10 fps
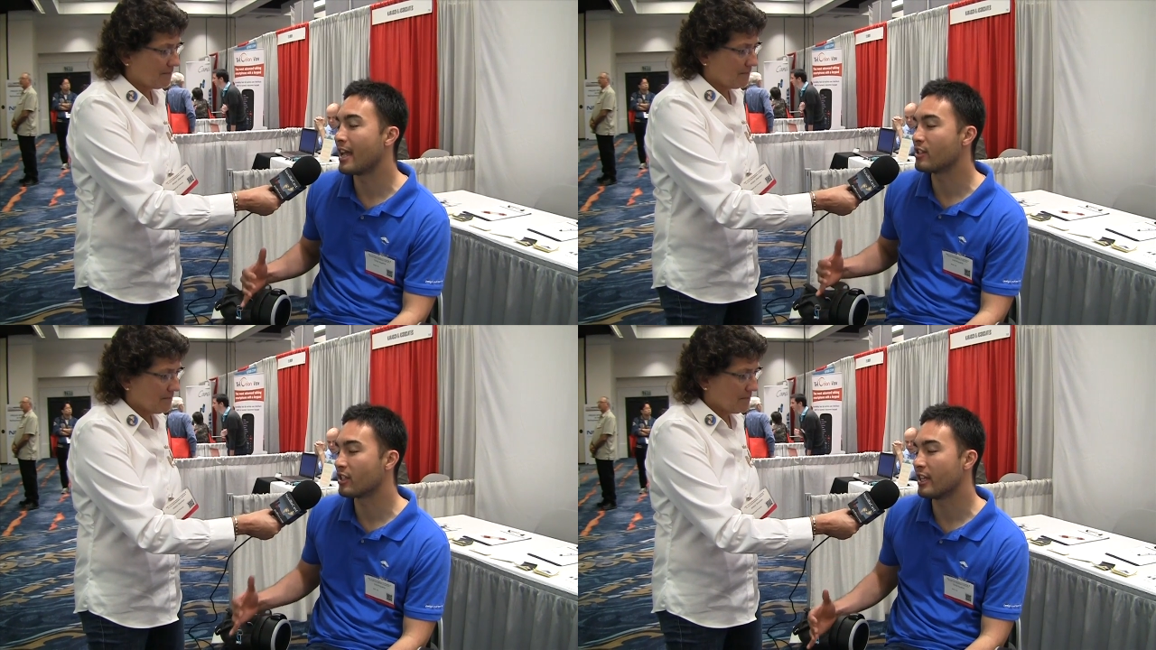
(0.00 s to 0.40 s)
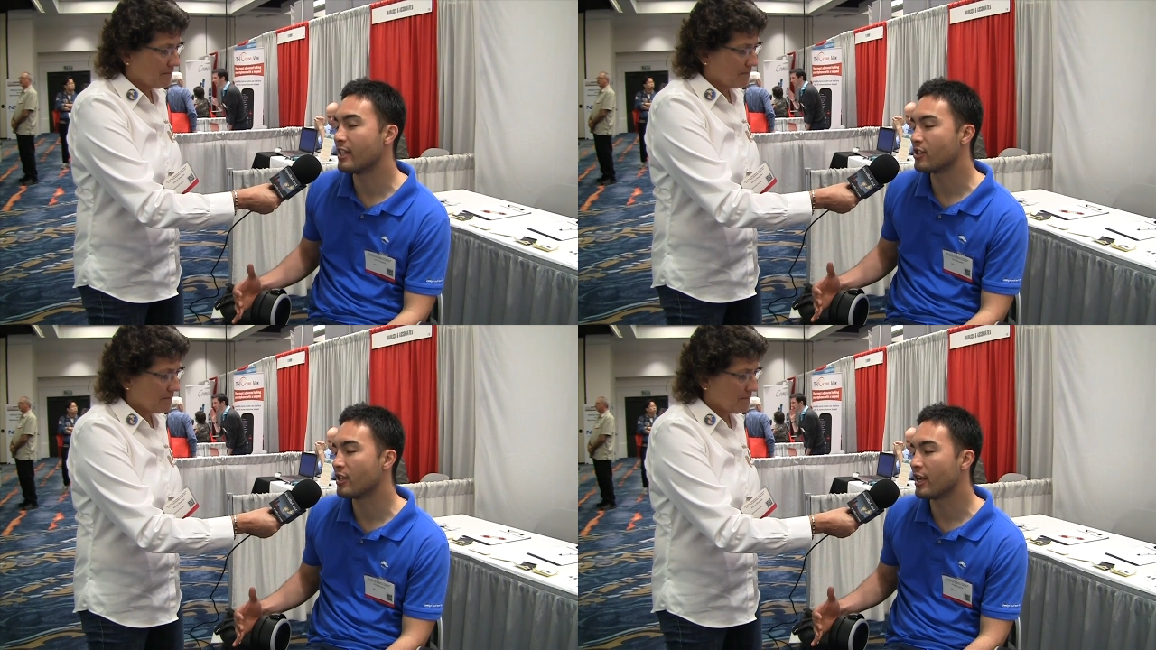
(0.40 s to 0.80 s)

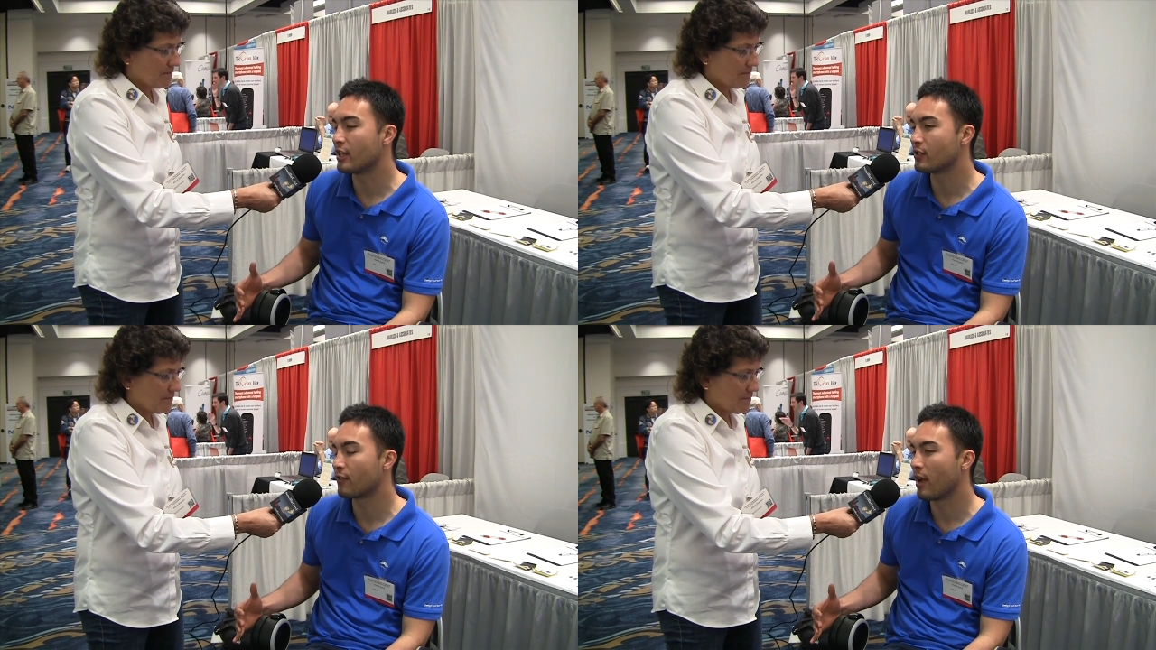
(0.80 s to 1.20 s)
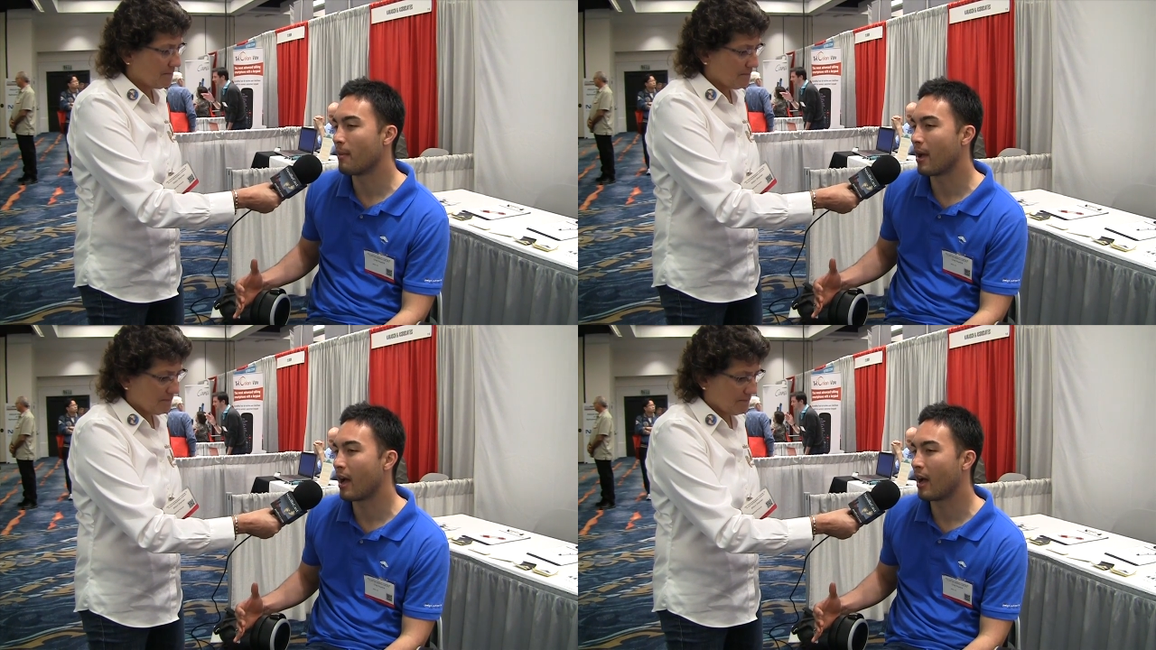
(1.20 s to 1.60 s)
Speaker 1: engineers
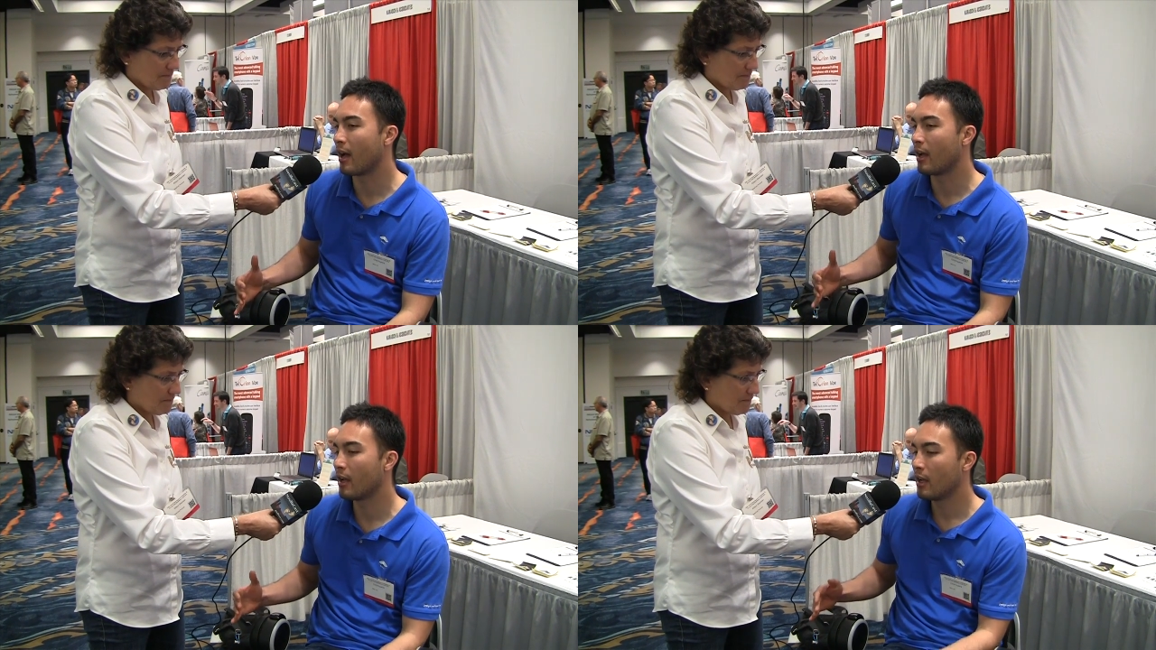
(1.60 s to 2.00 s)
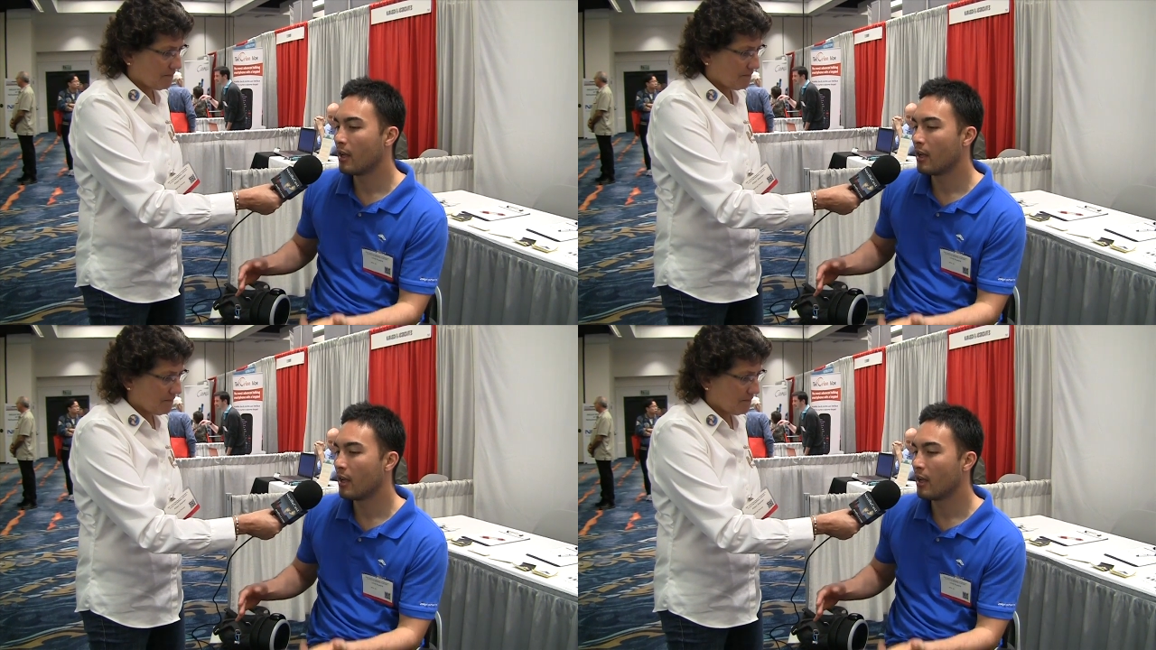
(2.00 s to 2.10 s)
from. Uh,